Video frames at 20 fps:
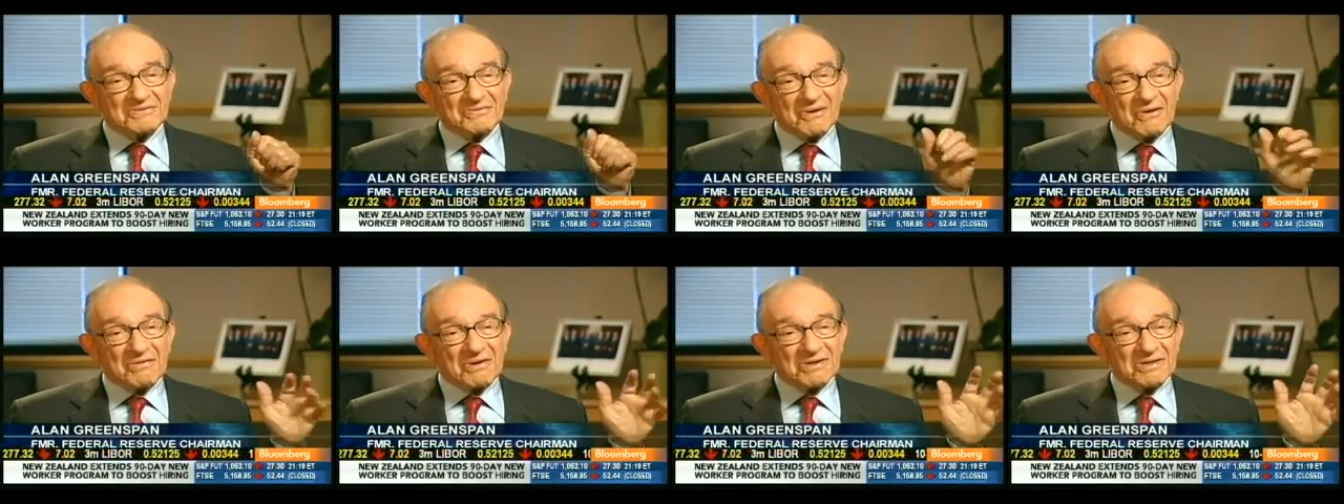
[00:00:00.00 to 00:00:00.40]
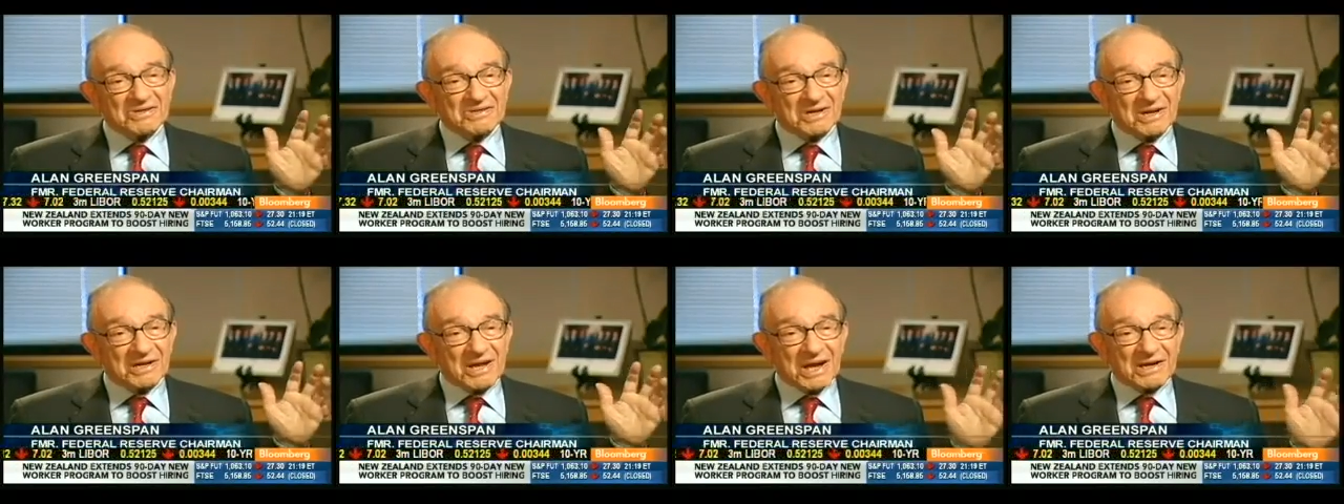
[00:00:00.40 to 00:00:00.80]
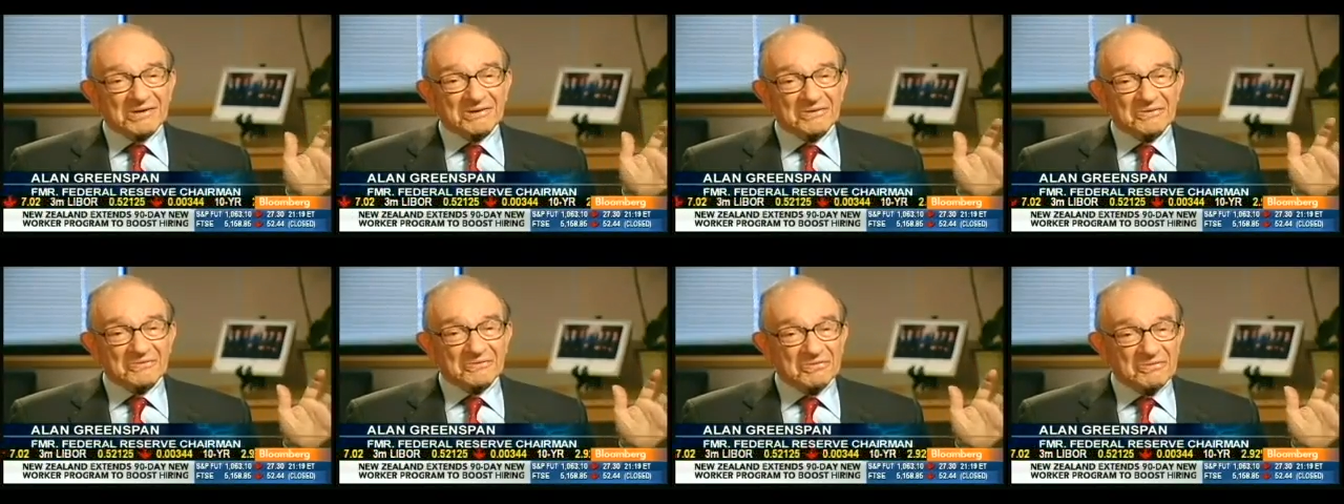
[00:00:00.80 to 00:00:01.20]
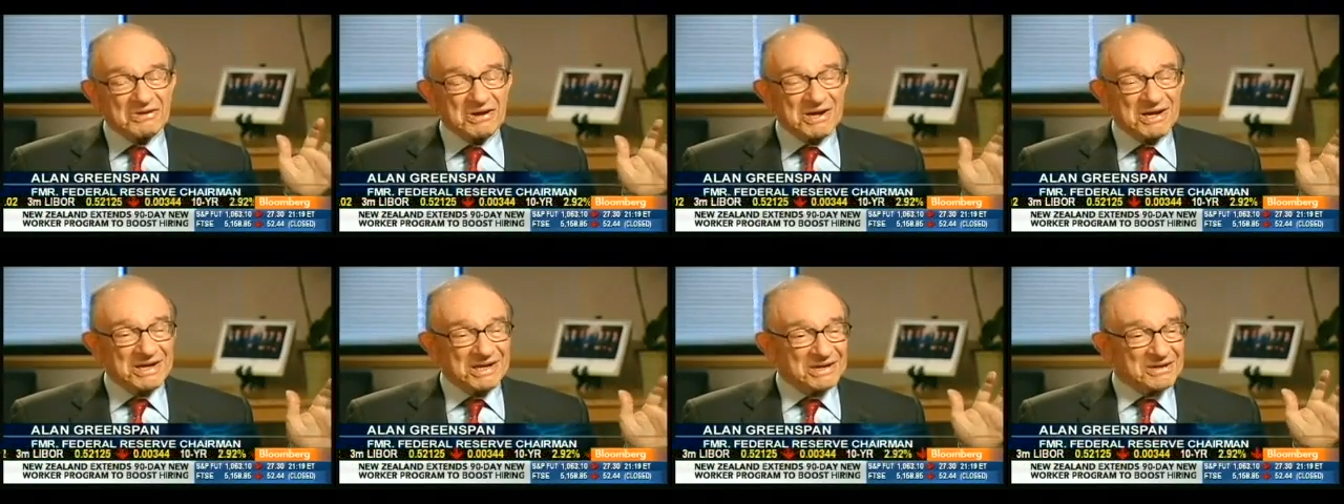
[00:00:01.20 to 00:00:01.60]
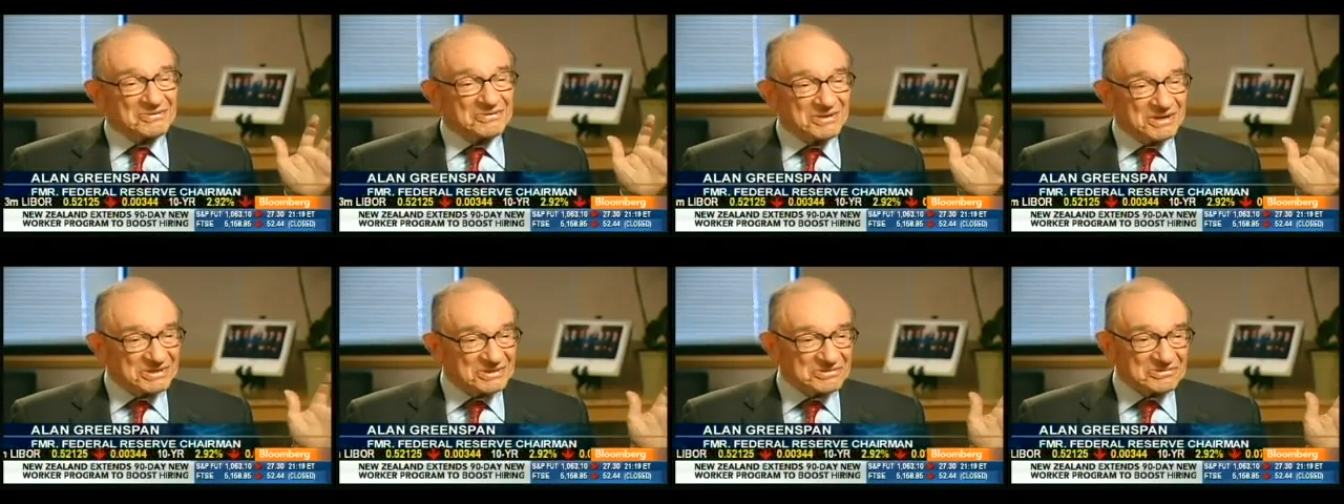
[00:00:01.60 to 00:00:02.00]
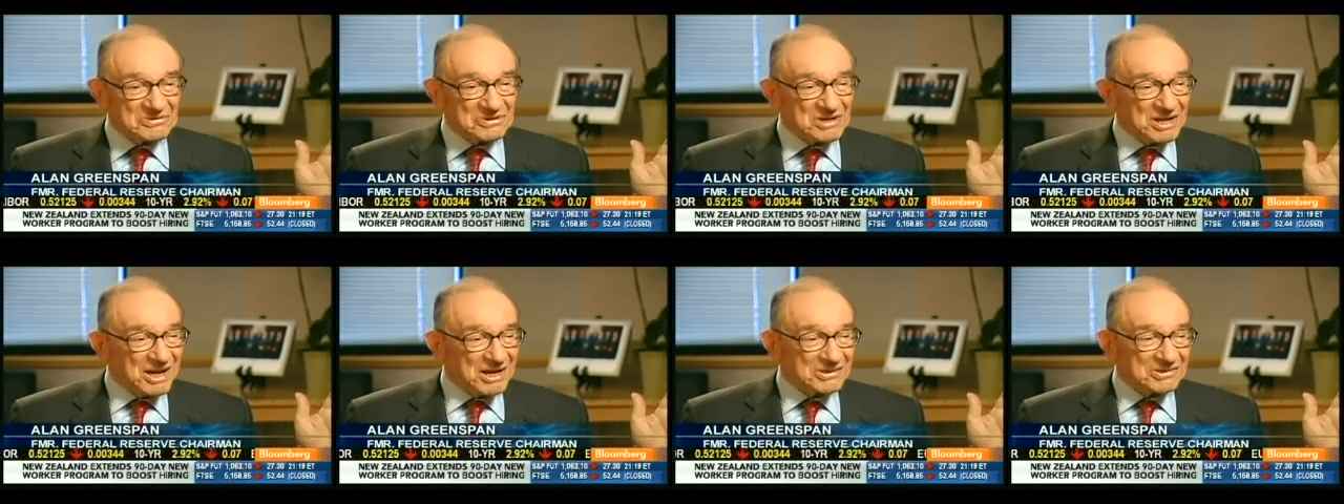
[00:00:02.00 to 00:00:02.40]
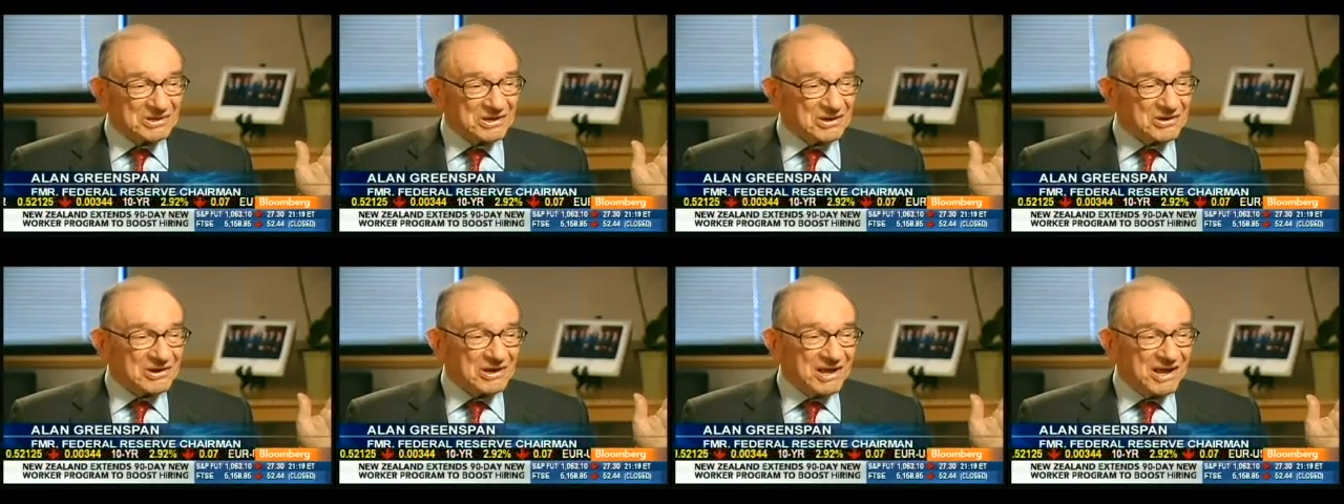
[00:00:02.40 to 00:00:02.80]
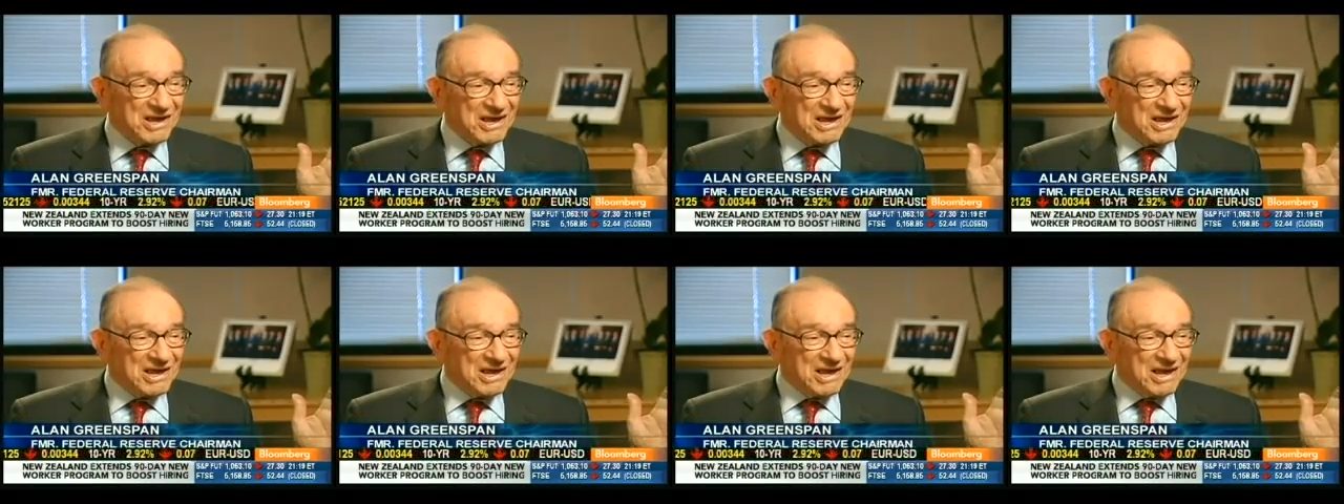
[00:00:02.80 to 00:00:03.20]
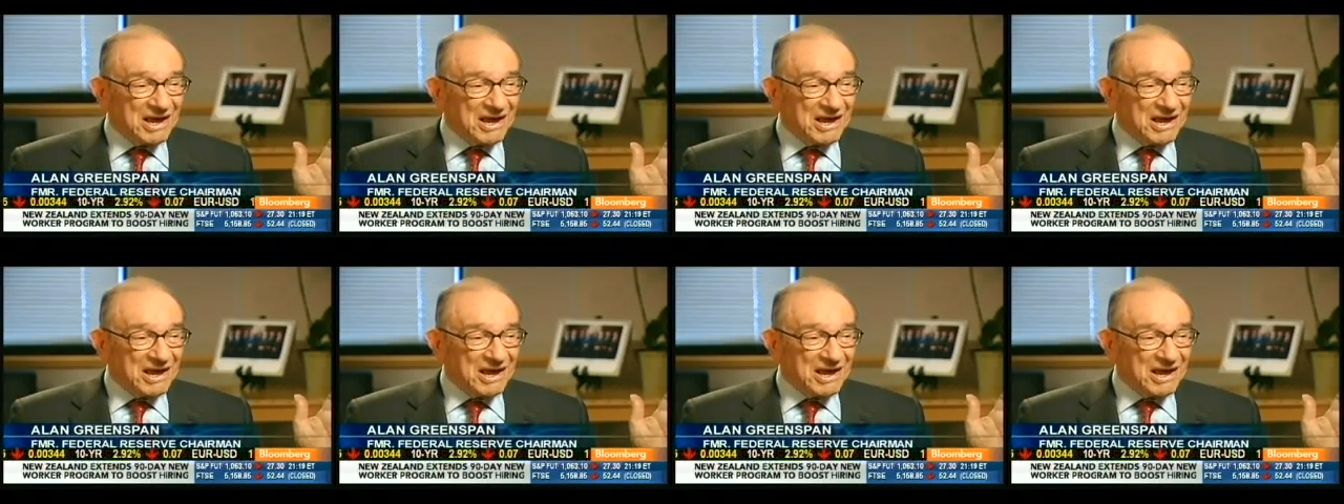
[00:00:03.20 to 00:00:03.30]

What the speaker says: there's a very selective reading of history out there.